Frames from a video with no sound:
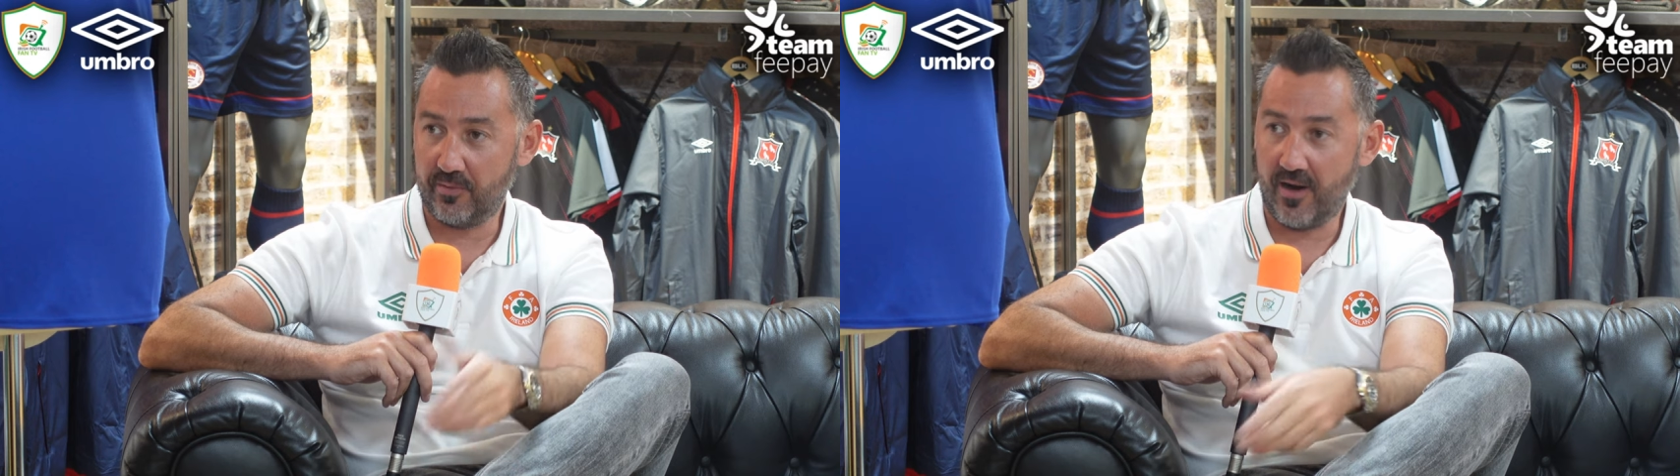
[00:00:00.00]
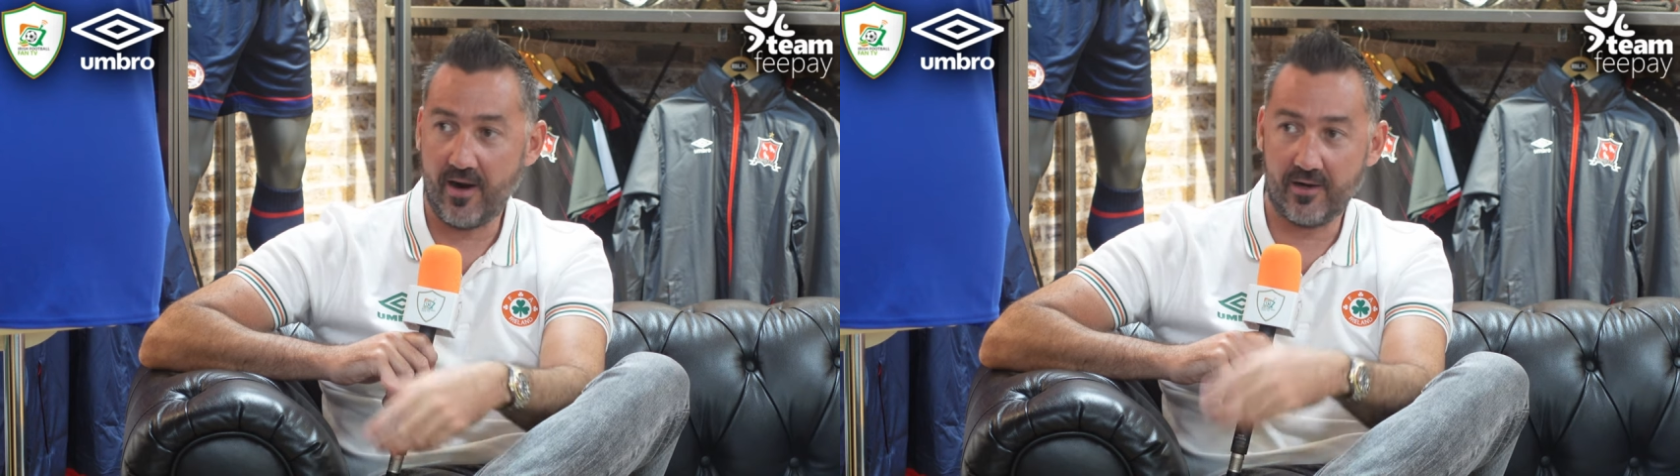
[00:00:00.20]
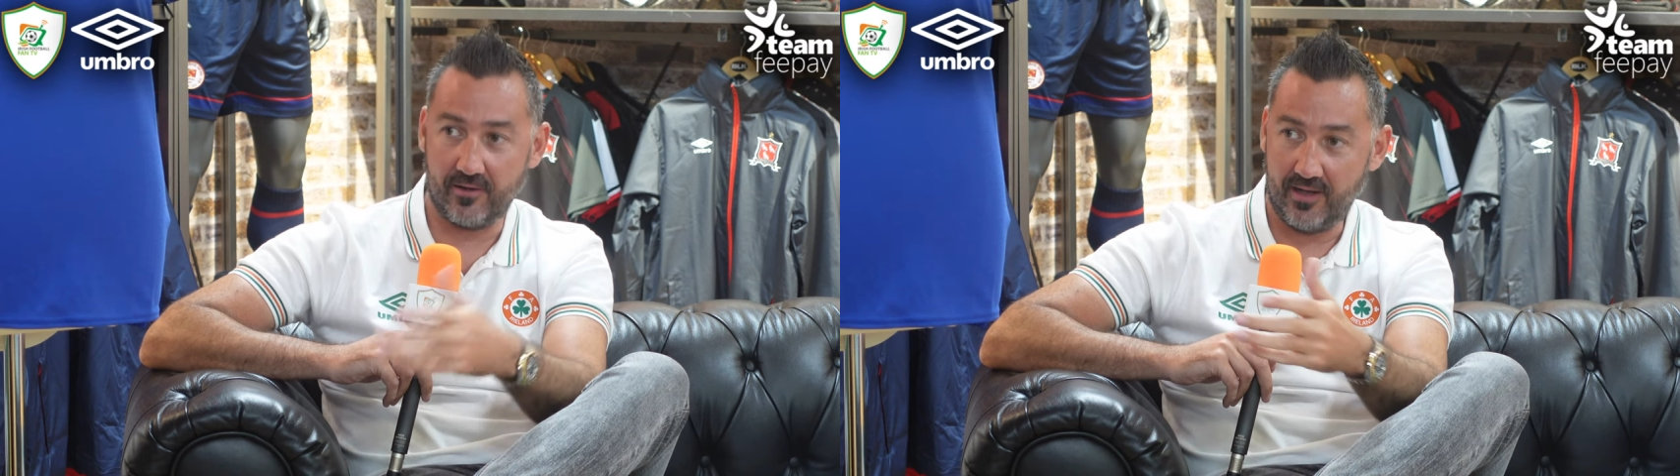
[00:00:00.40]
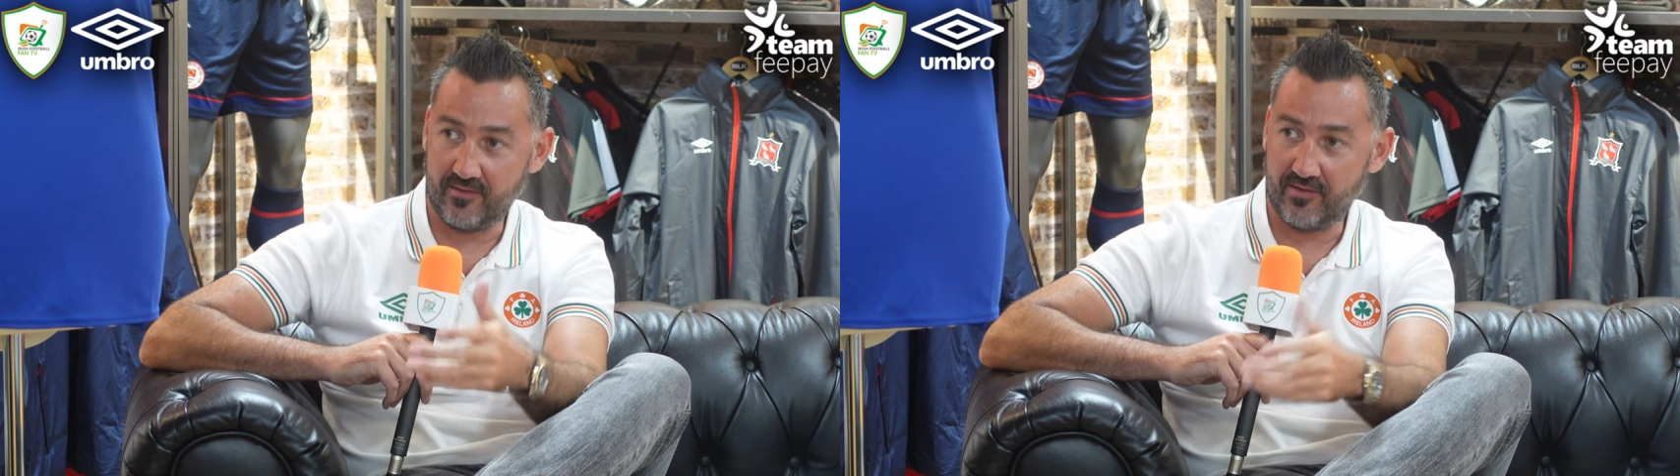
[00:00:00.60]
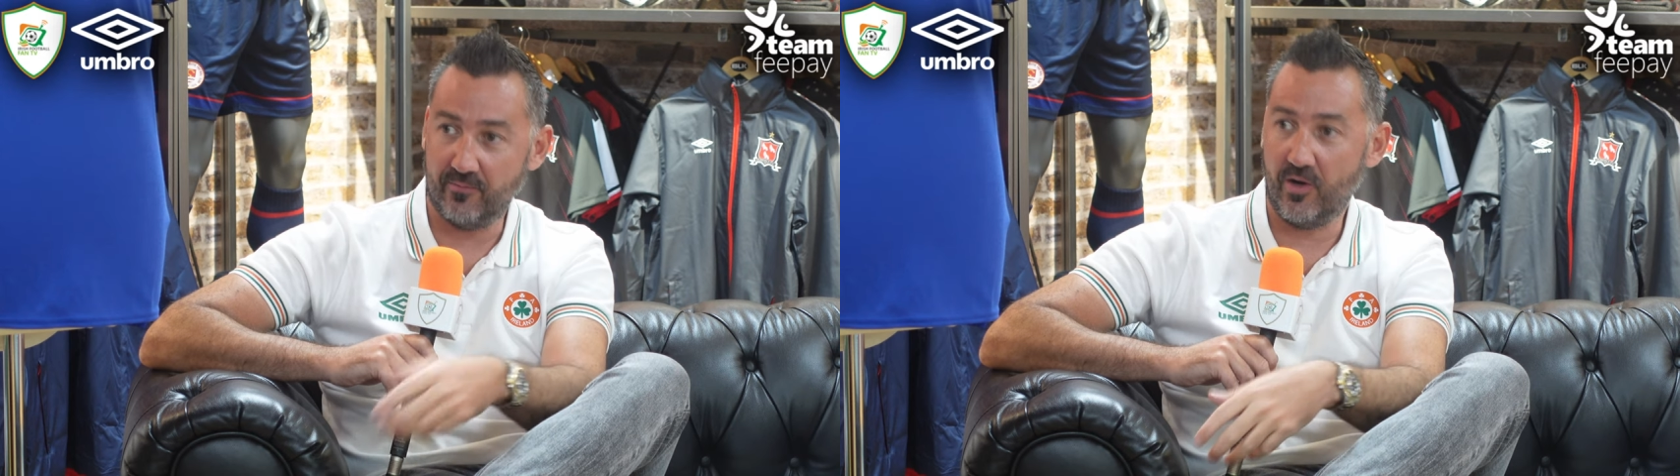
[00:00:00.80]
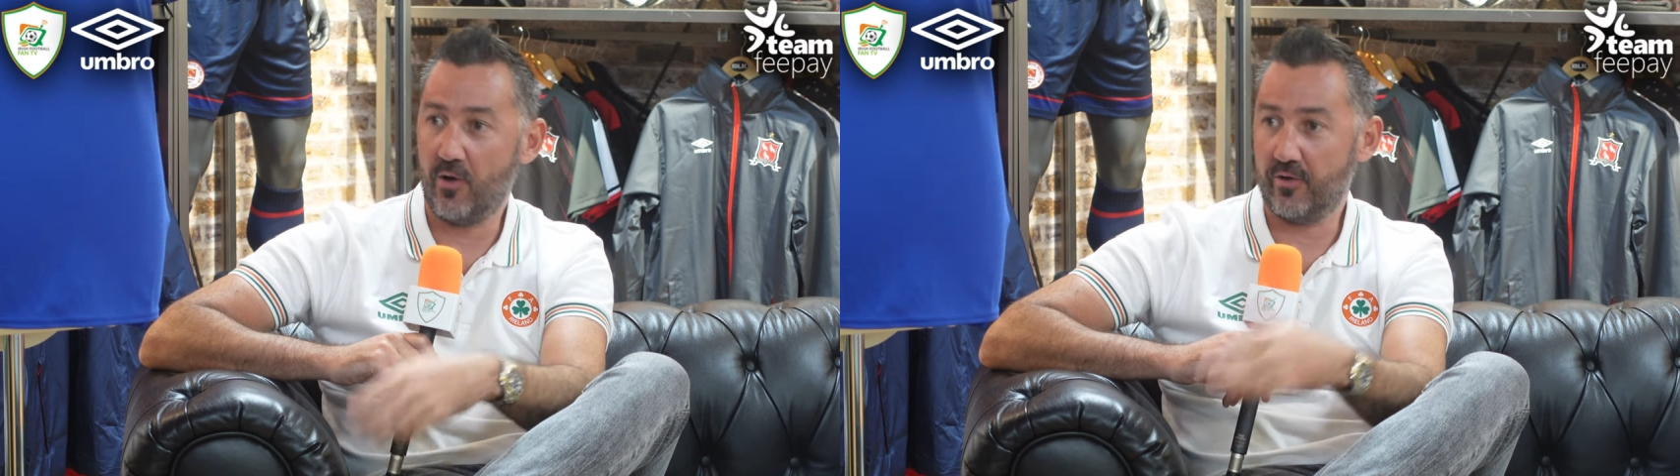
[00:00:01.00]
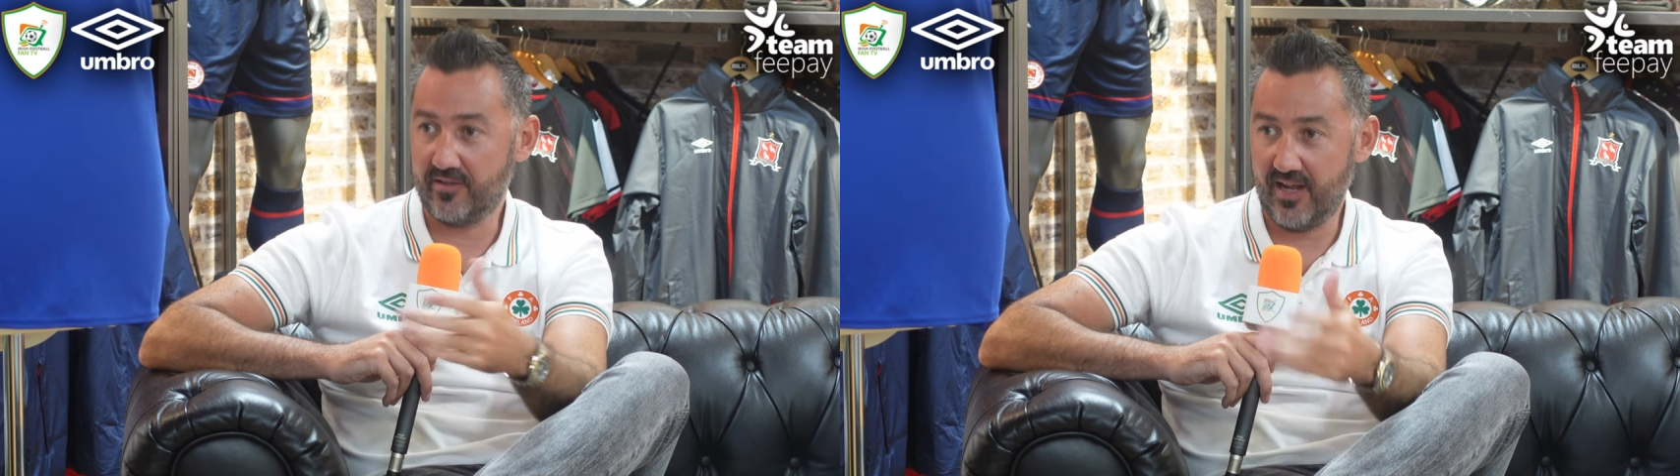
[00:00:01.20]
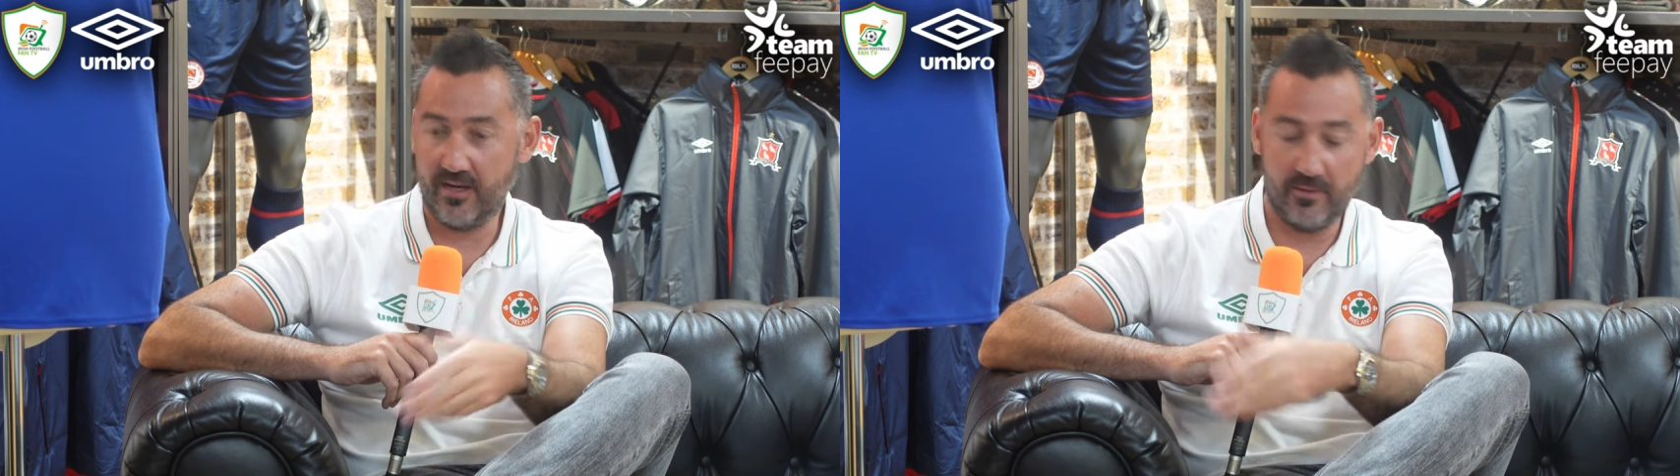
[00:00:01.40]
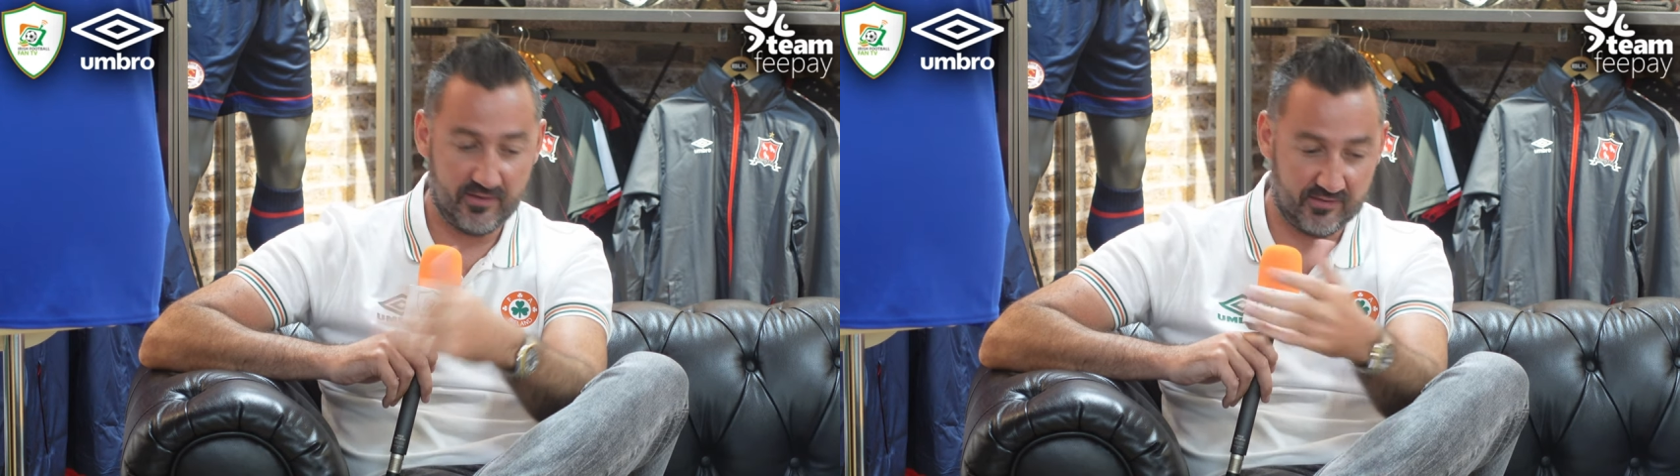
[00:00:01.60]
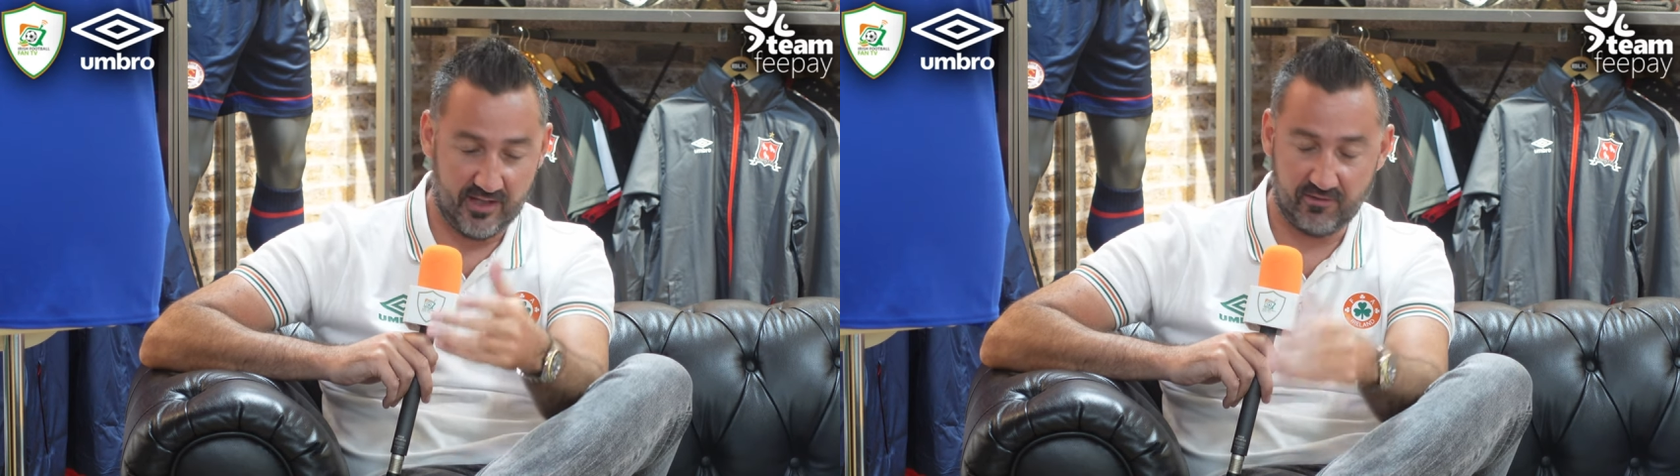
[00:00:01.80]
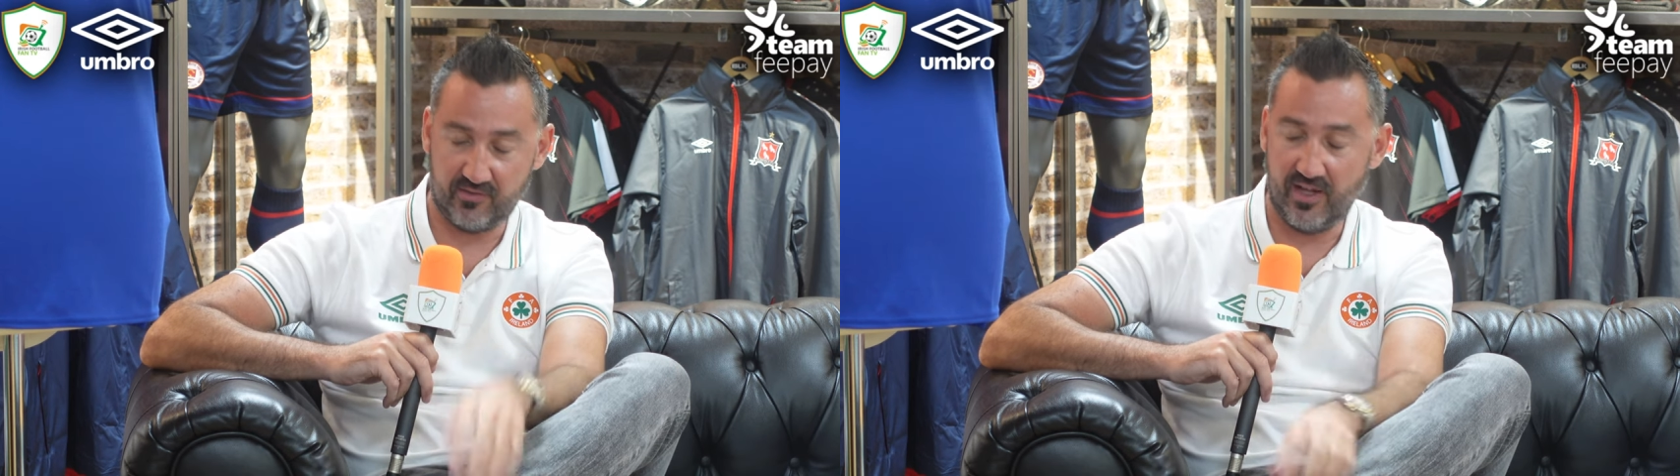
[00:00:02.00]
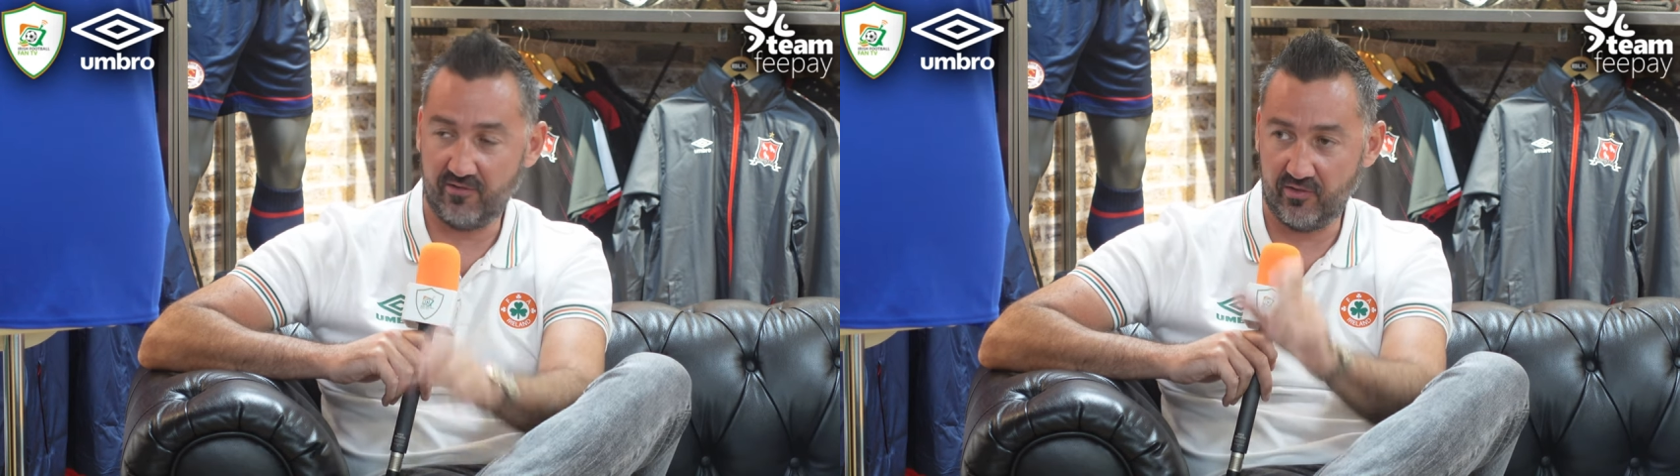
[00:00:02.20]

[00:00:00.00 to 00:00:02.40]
Park or Lansdowne Road or Dalymount, etc., etc.